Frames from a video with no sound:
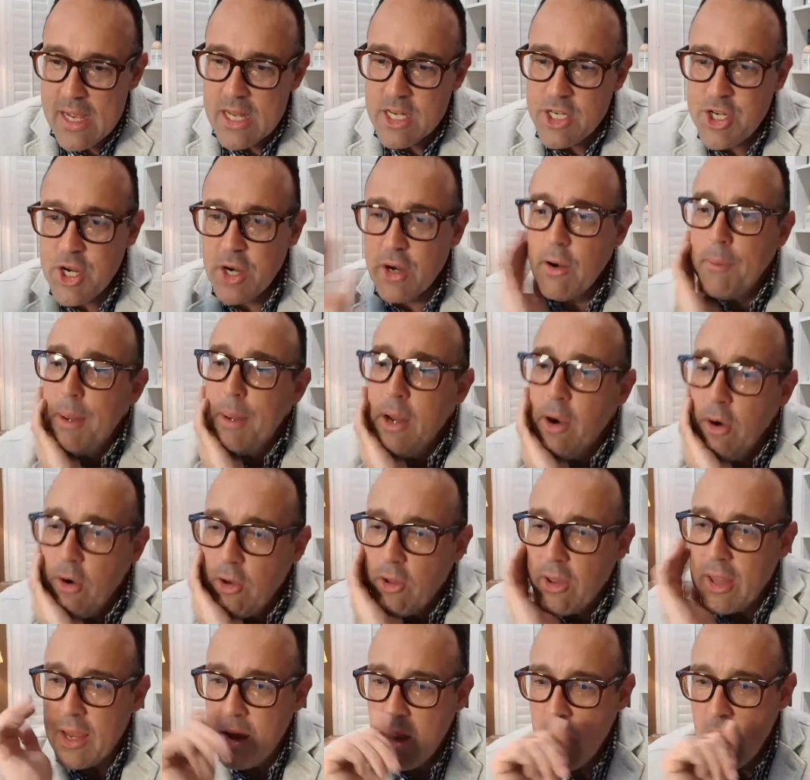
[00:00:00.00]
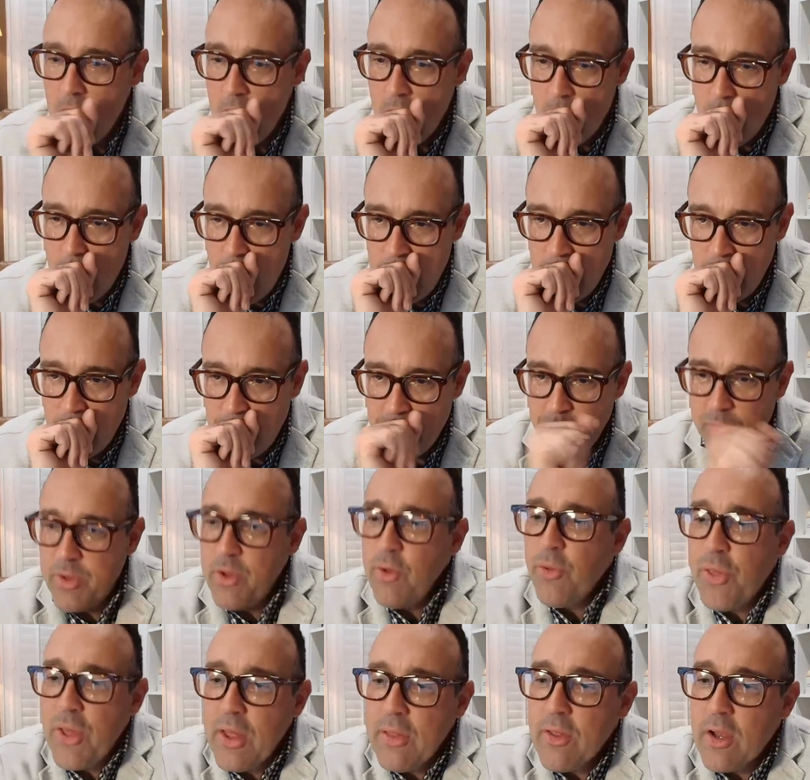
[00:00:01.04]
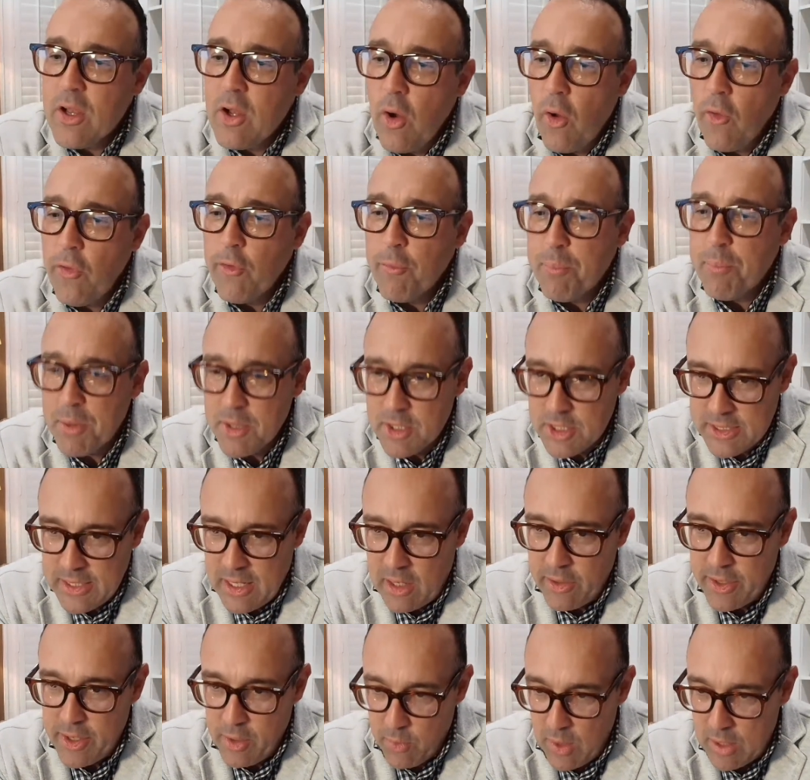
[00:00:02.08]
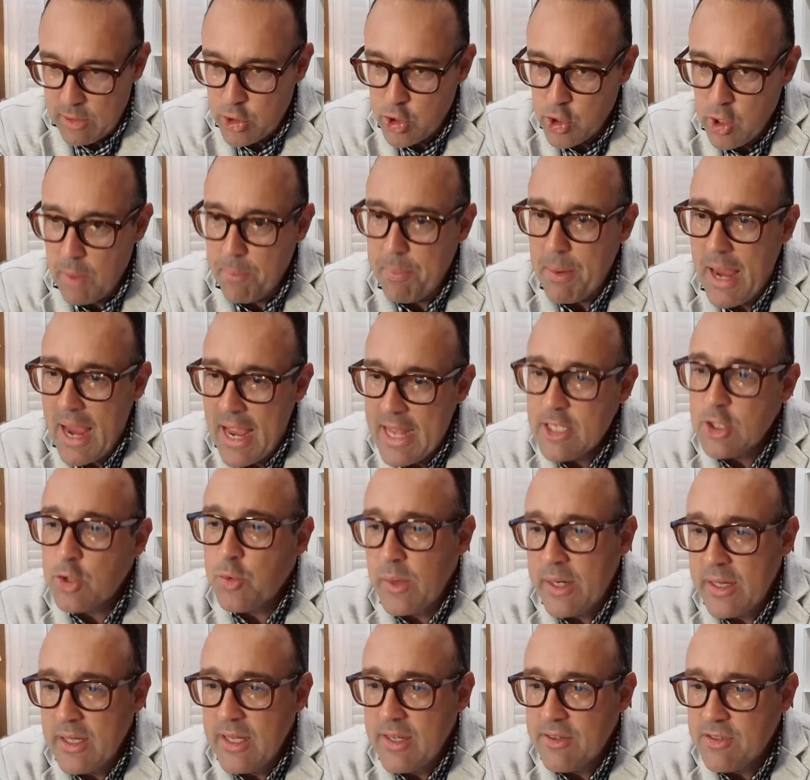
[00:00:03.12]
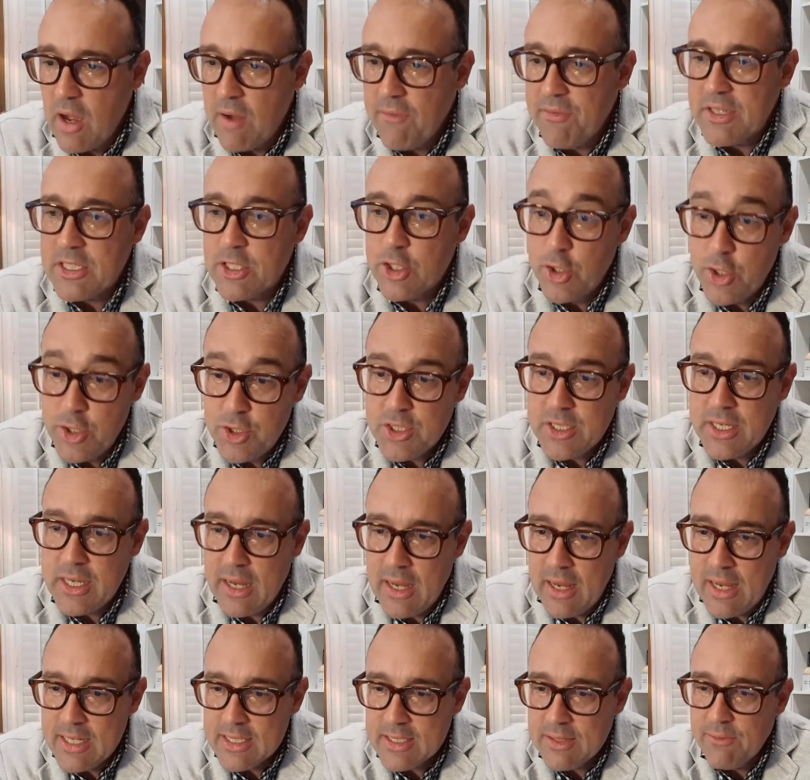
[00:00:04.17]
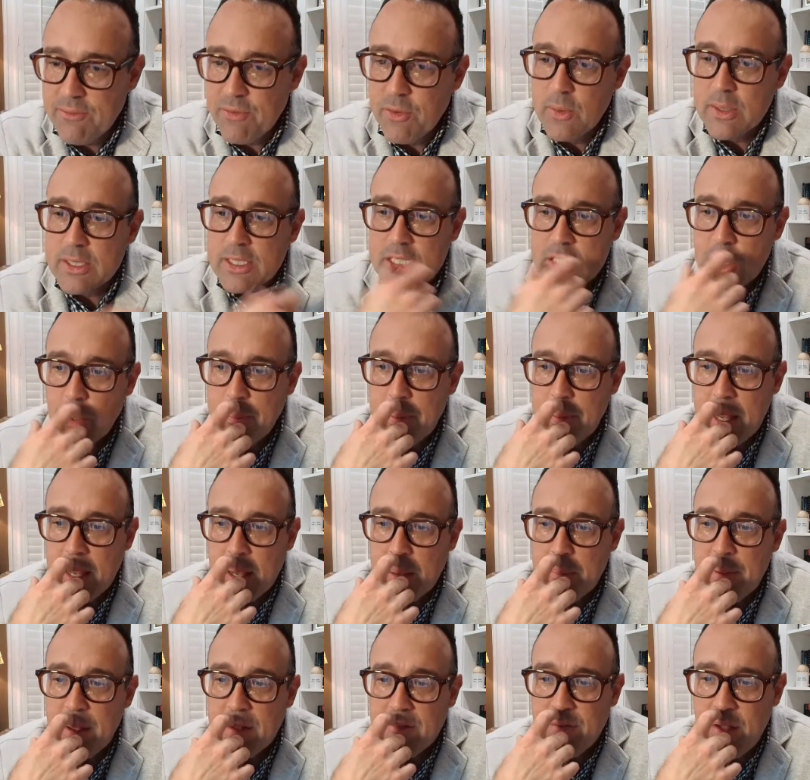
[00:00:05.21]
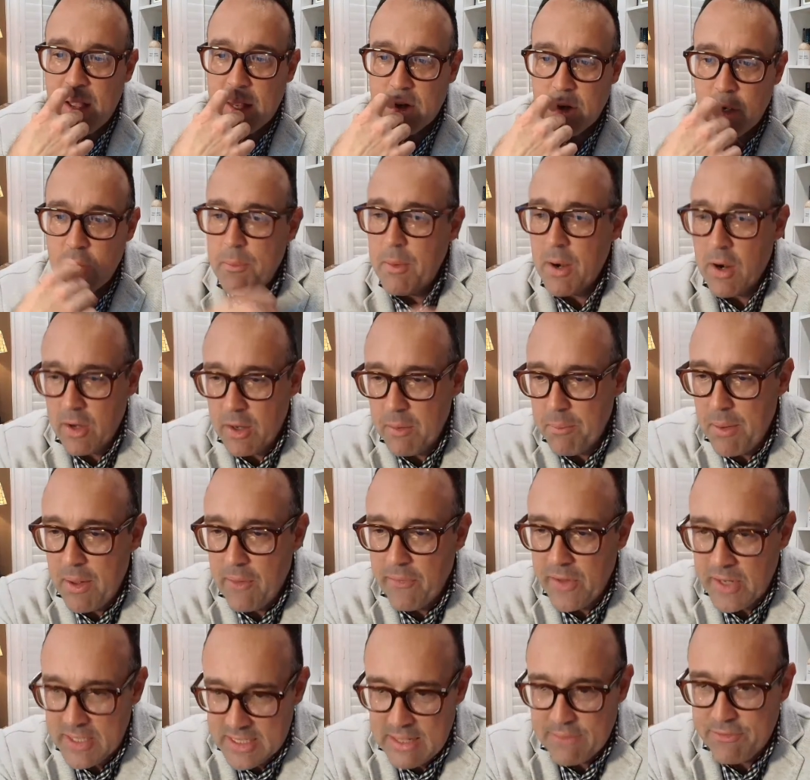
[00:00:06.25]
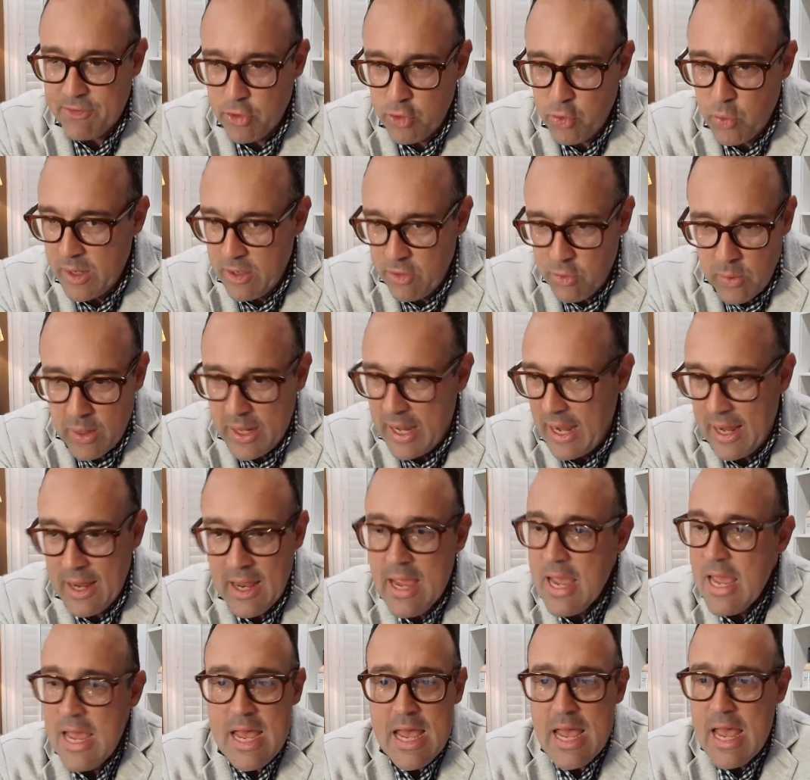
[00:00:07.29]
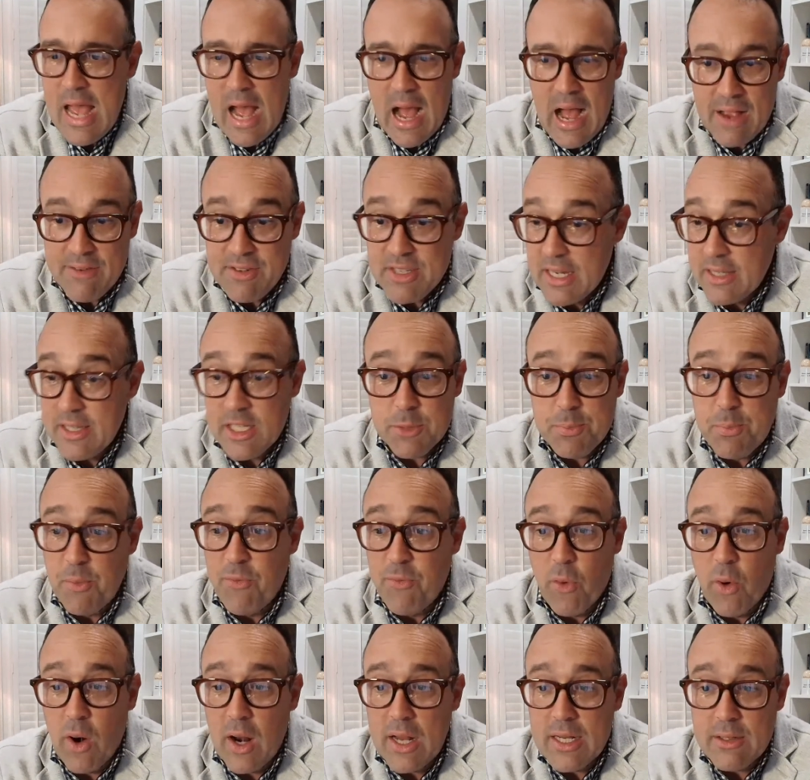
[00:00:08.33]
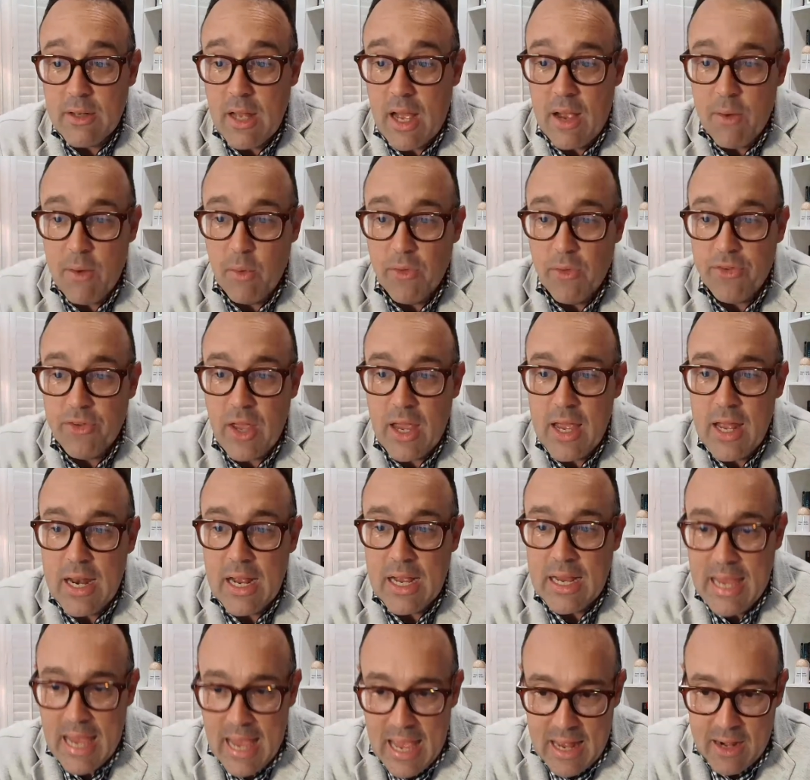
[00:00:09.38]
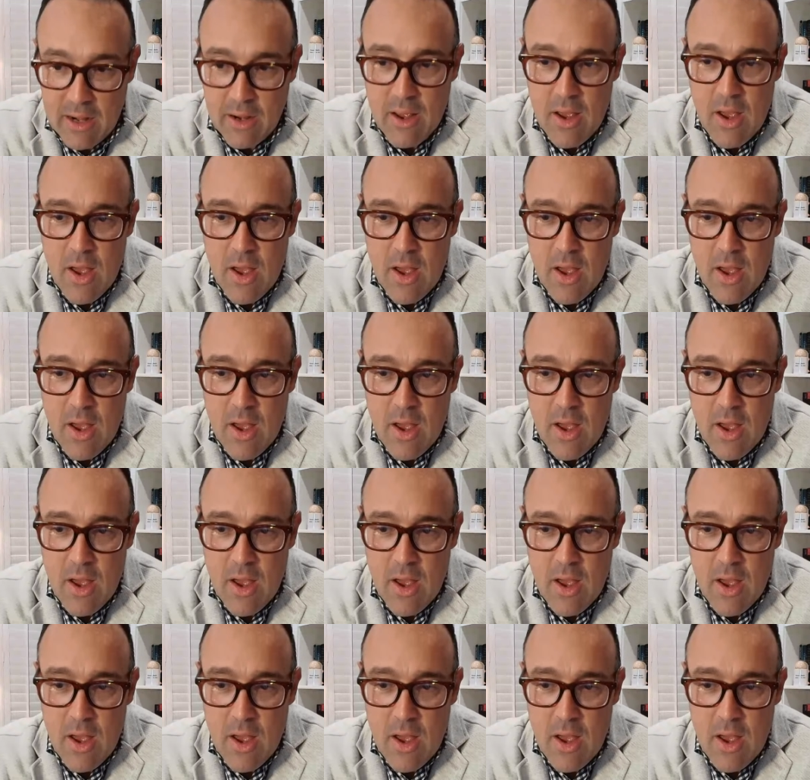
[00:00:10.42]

Jeremy Hurley, do you think the cult of personality around Trump ends when he leaves office, or do you see his influence still being a big factor in American politics after 2028? I've said this before. I will say it again.